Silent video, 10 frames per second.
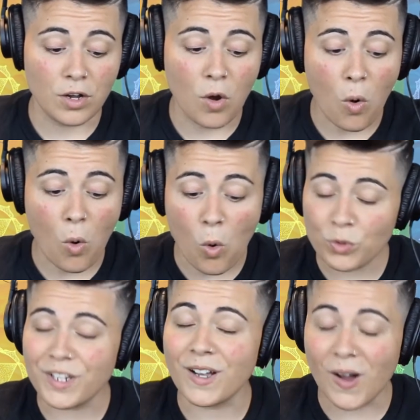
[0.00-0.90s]

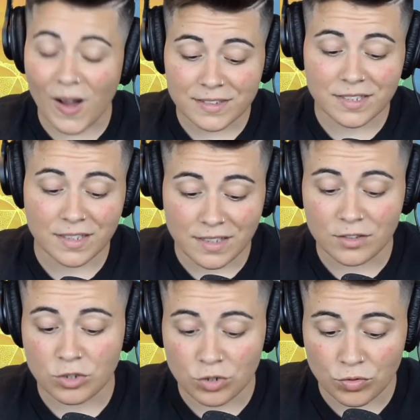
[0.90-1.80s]
holding on to
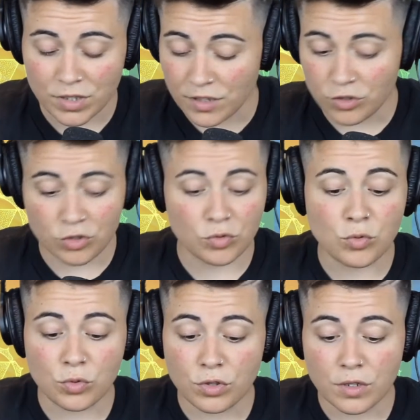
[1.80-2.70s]
this
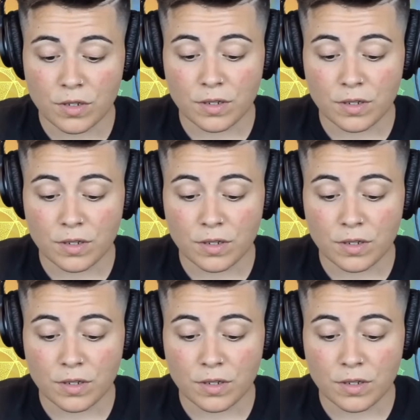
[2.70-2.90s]
truth